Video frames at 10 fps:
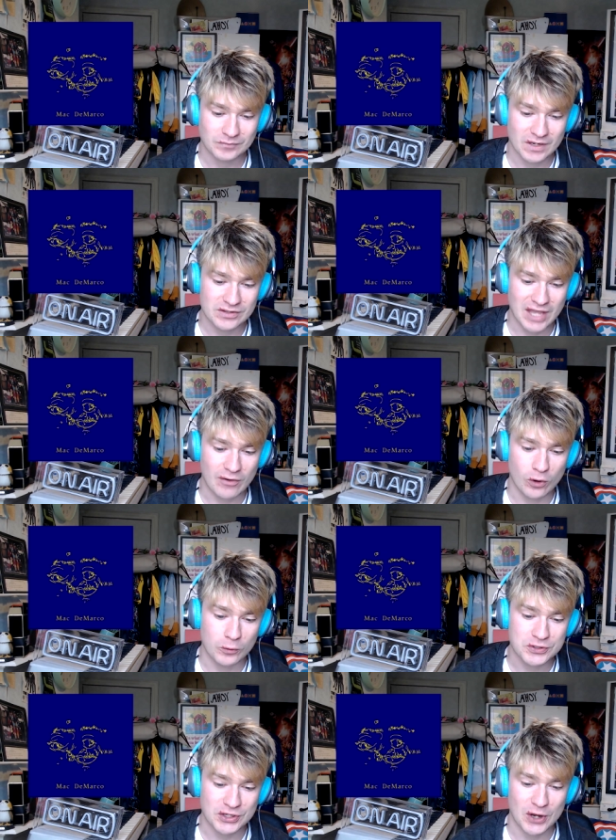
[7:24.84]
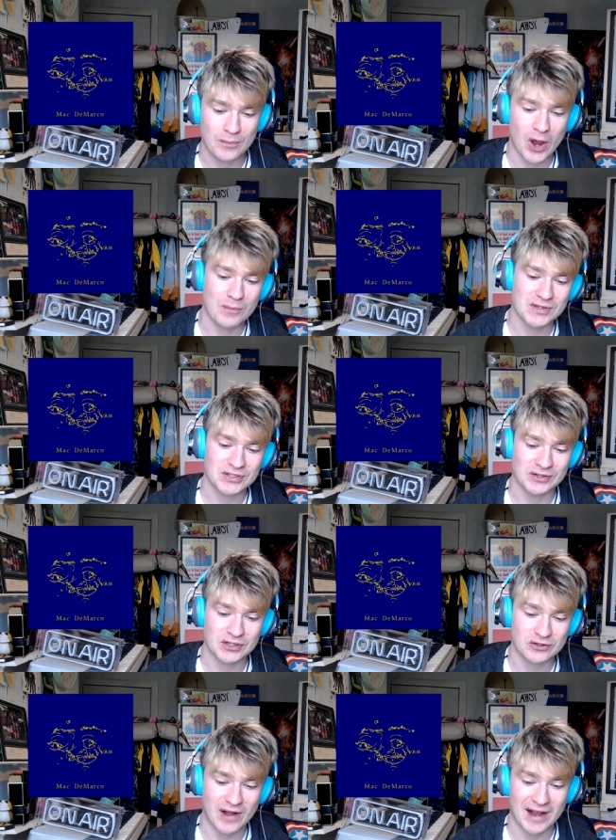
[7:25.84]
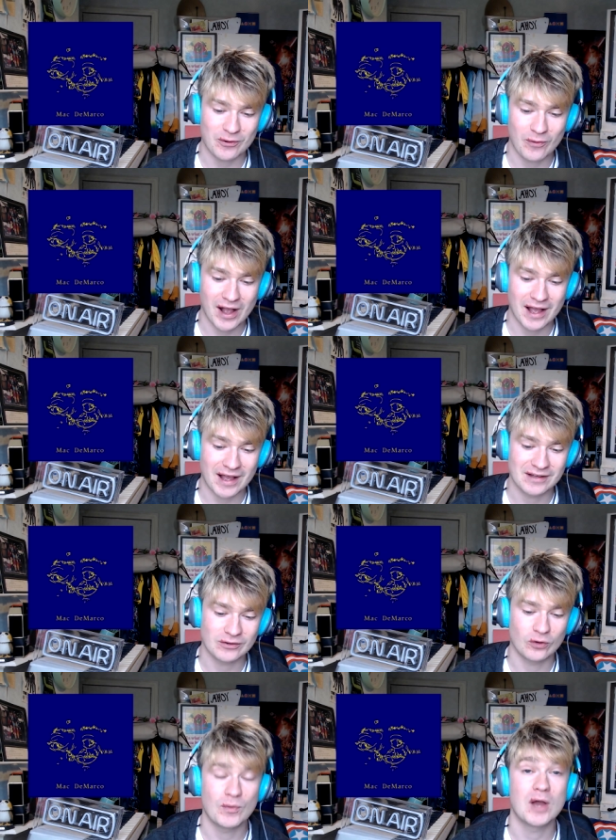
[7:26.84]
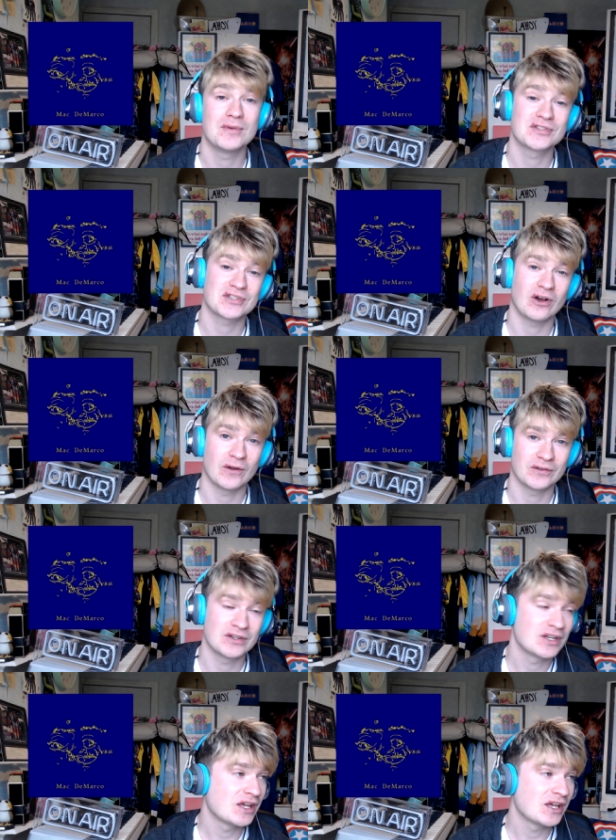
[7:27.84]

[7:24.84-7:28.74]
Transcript: There are also moments on the track moments on